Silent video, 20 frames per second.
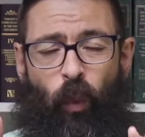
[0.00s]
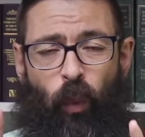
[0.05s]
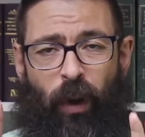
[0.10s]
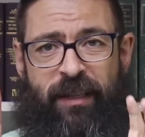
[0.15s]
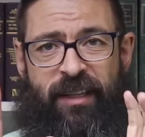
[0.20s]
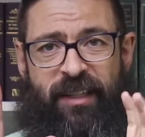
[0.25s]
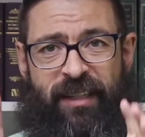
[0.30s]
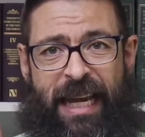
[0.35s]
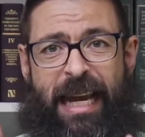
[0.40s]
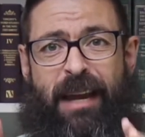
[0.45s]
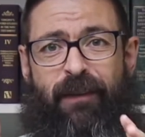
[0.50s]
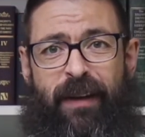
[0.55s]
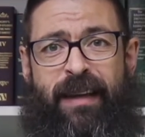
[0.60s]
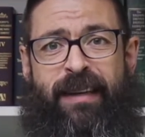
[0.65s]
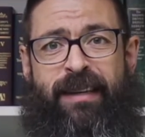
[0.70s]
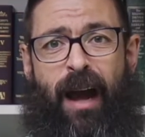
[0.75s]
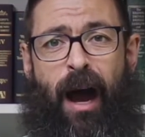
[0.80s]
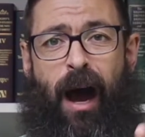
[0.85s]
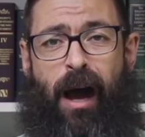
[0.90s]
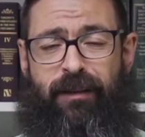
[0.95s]
What
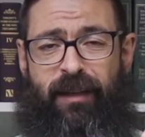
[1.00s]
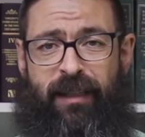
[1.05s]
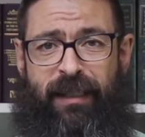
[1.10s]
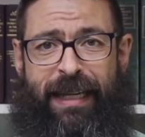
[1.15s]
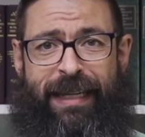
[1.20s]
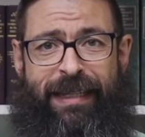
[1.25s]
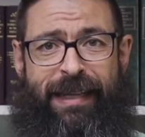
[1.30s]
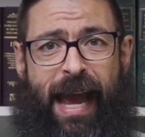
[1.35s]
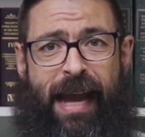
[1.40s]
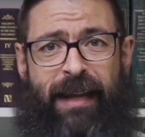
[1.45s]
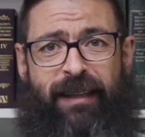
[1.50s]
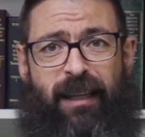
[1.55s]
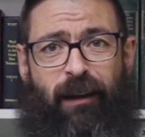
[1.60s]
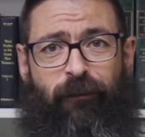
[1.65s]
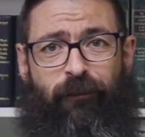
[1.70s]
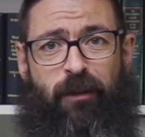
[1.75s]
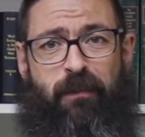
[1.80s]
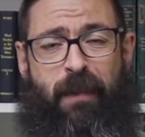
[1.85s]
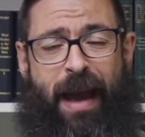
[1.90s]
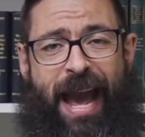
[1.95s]
Stephen does is he takes
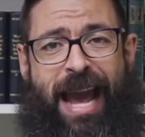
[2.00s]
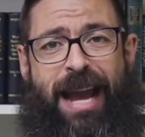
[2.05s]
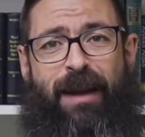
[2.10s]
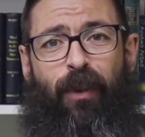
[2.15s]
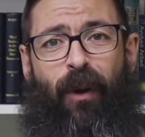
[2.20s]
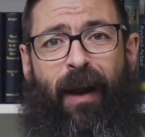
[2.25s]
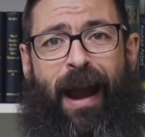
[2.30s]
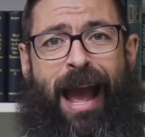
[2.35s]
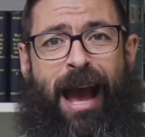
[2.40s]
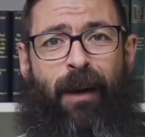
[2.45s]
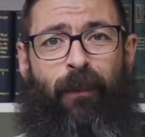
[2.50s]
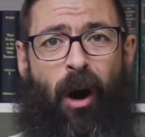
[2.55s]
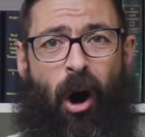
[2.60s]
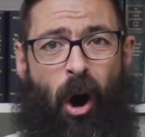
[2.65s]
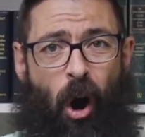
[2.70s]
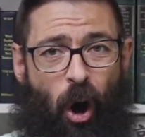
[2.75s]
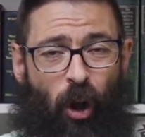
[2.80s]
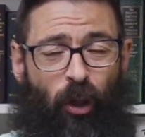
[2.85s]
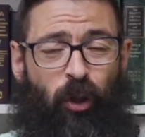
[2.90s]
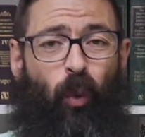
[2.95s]
them from Abraham
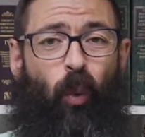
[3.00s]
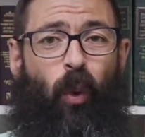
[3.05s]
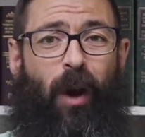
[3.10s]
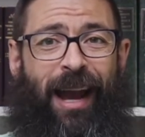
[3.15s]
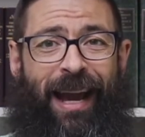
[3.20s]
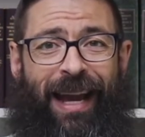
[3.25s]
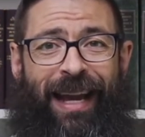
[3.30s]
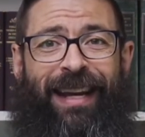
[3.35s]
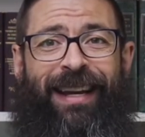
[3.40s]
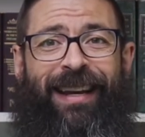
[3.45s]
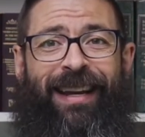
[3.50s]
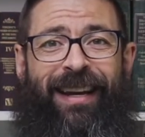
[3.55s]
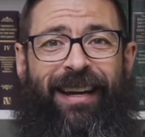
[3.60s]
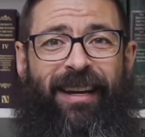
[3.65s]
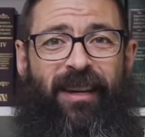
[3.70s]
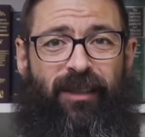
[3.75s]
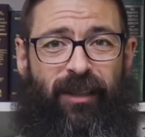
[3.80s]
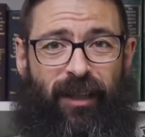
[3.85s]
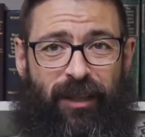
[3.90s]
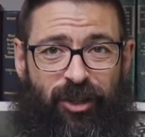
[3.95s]
all the way
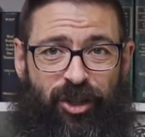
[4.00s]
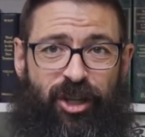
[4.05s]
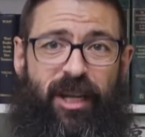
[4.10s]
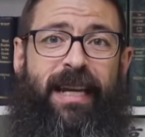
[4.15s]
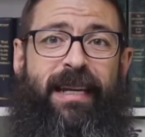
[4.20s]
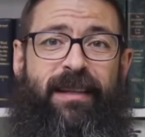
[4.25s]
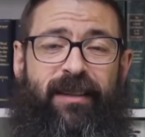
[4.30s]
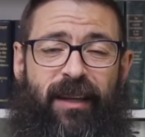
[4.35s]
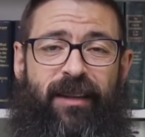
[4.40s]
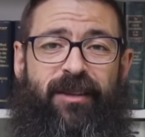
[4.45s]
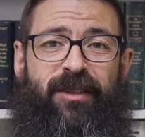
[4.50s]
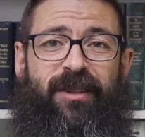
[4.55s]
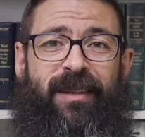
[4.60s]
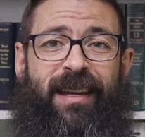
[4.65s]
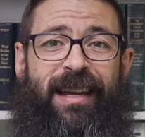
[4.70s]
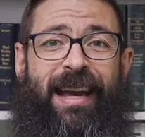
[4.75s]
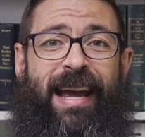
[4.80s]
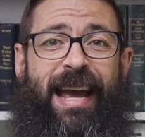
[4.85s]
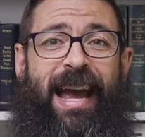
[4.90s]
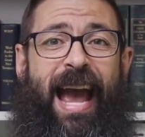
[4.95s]
to Jesus,